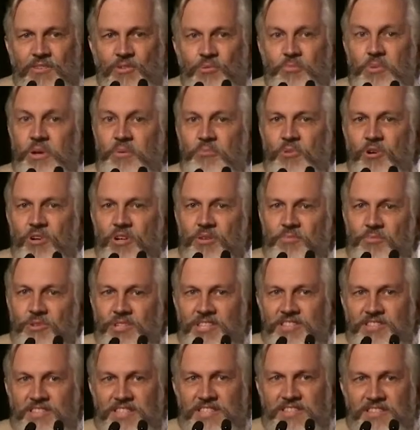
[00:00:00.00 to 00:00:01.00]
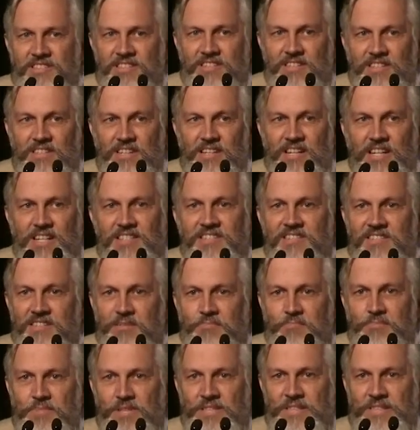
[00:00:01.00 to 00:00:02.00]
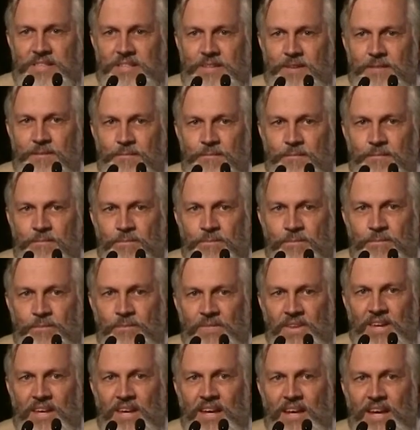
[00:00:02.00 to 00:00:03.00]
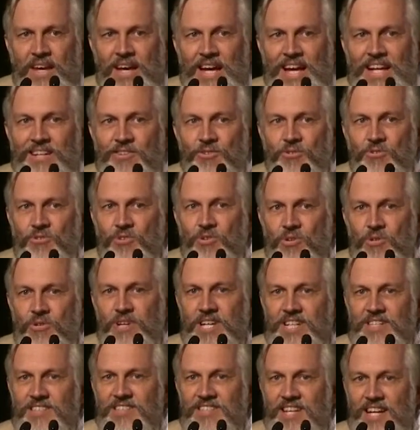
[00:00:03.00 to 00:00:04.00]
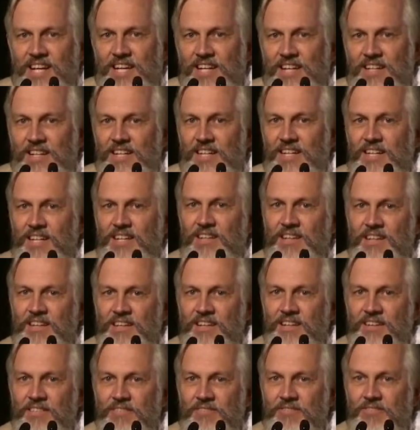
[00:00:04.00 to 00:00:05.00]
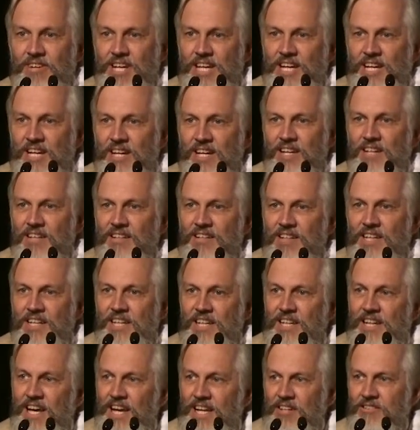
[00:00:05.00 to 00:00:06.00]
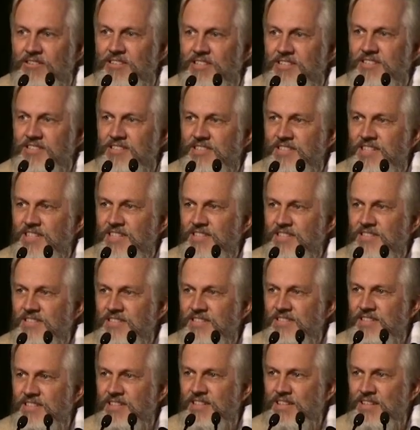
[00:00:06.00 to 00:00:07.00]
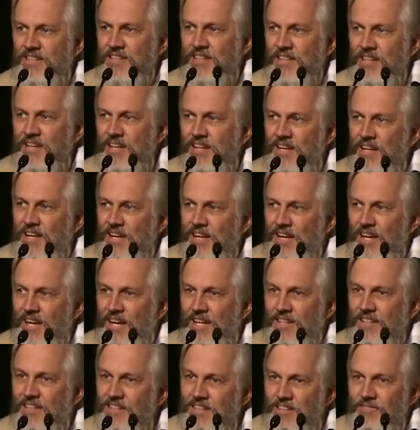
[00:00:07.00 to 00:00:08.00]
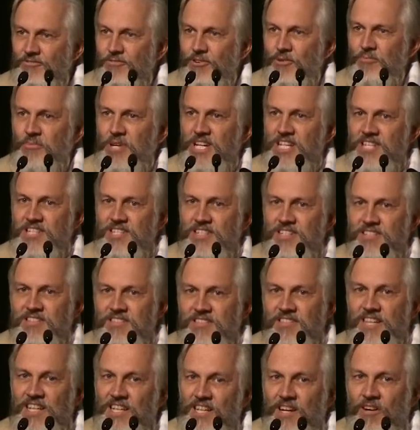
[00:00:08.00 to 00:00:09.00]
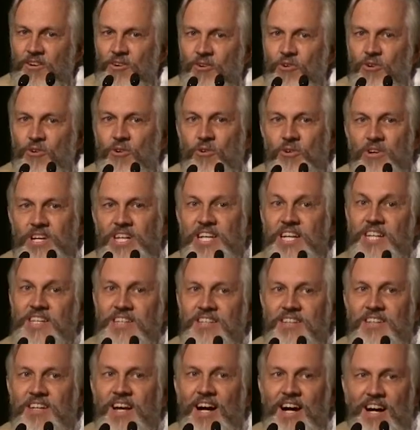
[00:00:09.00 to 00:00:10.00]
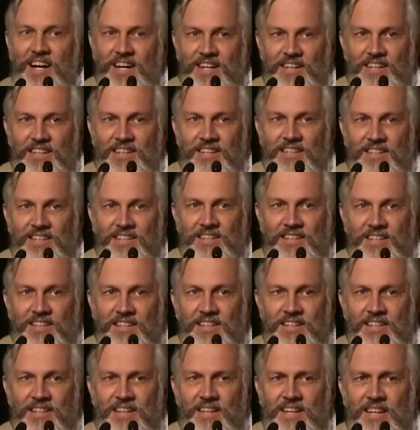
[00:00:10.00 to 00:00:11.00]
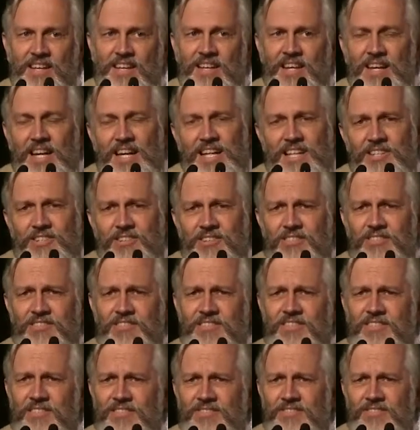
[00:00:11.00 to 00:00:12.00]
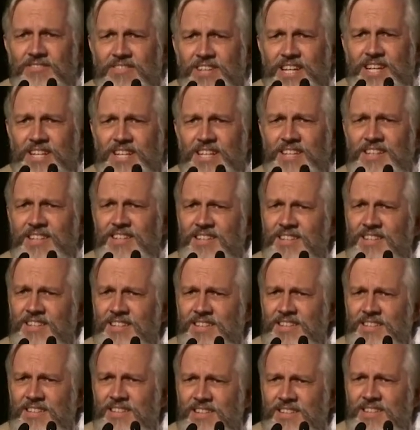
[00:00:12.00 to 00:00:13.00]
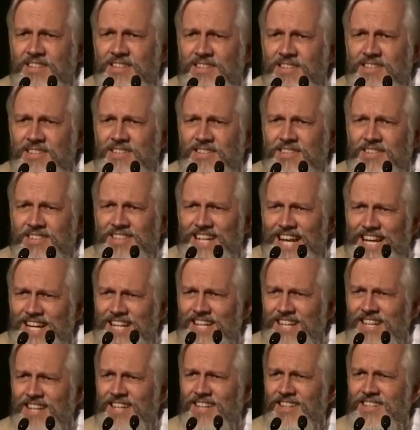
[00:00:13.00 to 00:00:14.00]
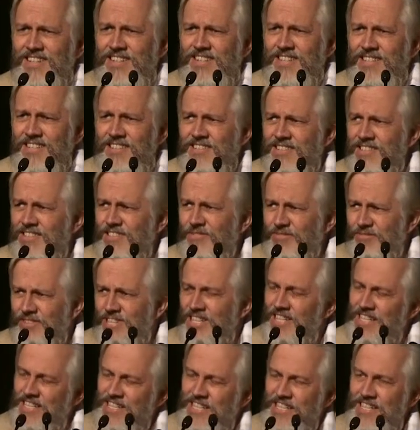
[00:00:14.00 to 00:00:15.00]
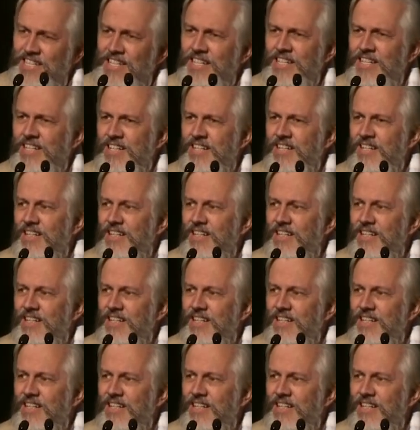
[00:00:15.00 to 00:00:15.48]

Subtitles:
to be more and more sincere and simple, and to know exactly where the inaccuracies and the deformations in our own nature are. And just very technically, severely,